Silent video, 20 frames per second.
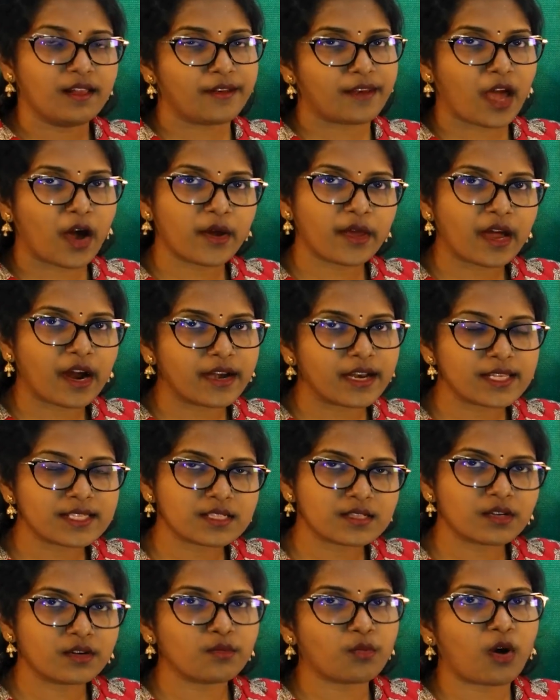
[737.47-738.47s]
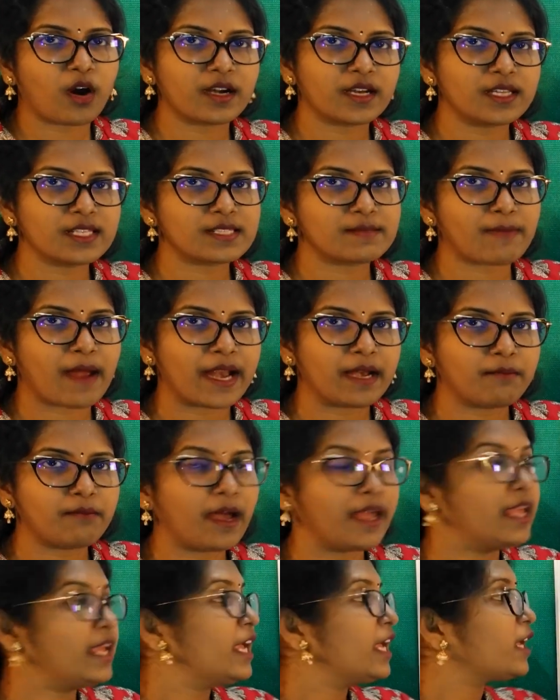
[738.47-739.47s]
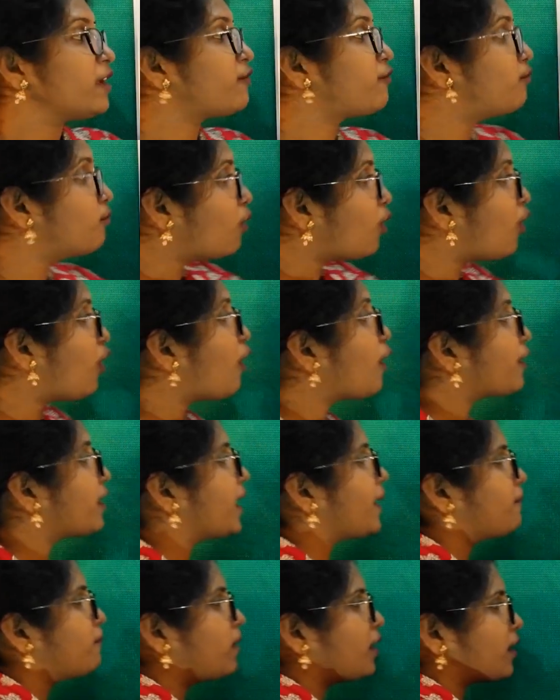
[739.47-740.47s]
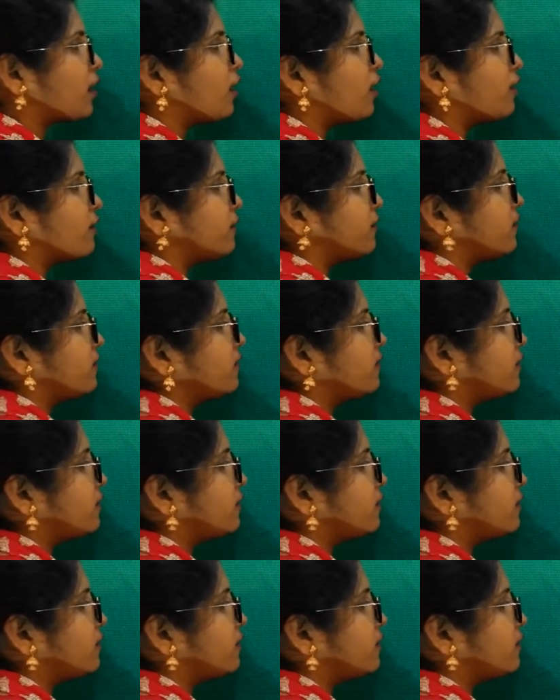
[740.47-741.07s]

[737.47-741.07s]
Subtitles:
Now you understood what is meant by, if more number of,